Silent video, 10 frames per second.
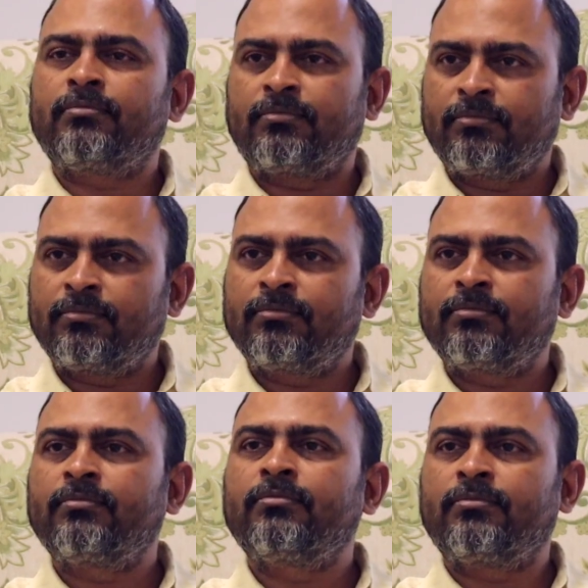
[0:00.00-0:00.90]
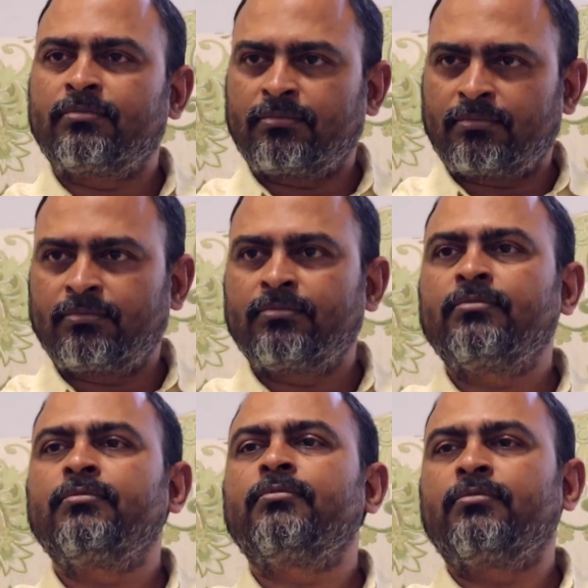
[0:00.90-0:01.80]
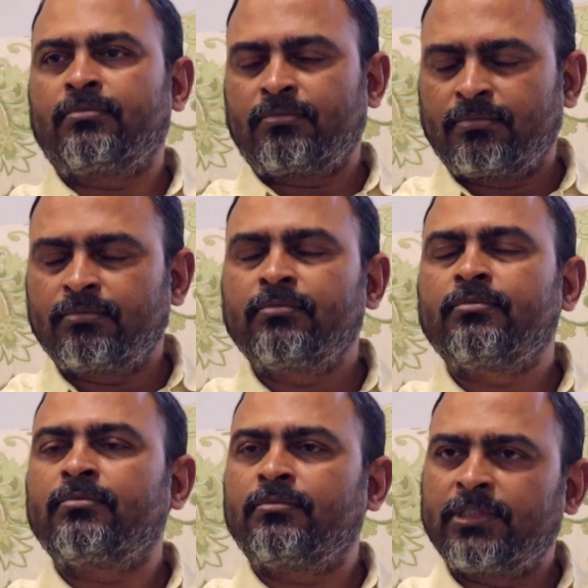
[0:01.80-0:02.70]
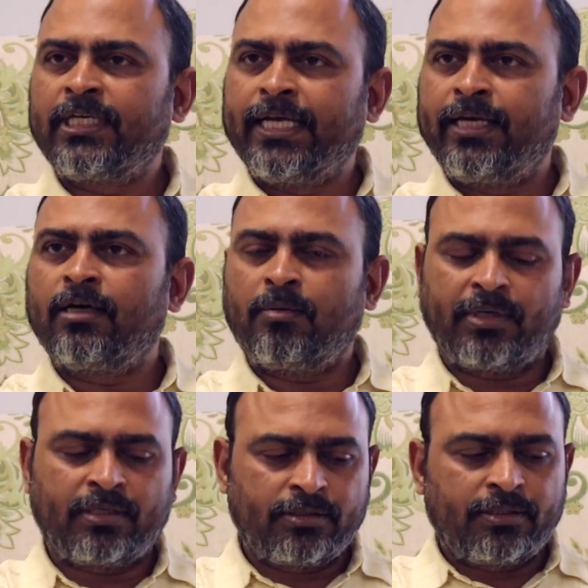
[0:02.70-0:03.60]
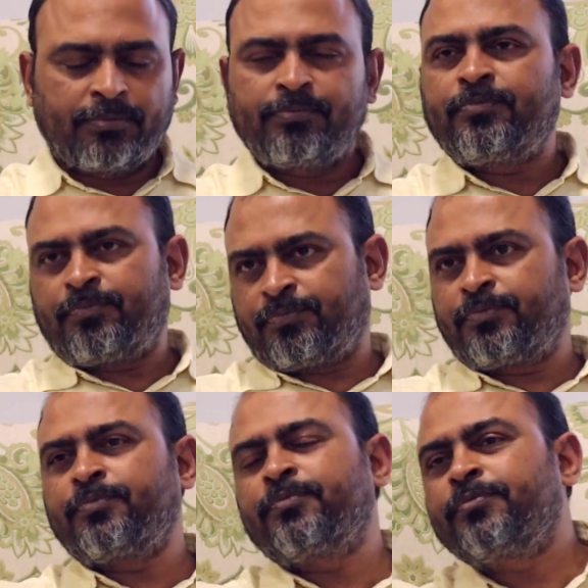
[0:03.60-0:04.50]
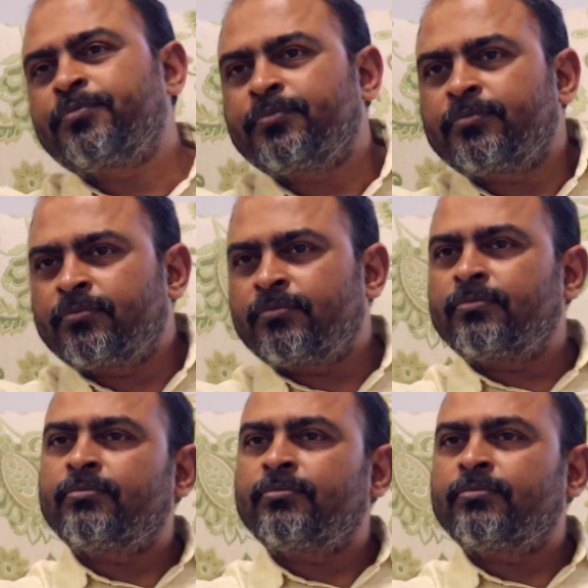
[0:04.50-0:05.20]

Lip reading: going beyond the technical aspects, clinical parts and the technical parts.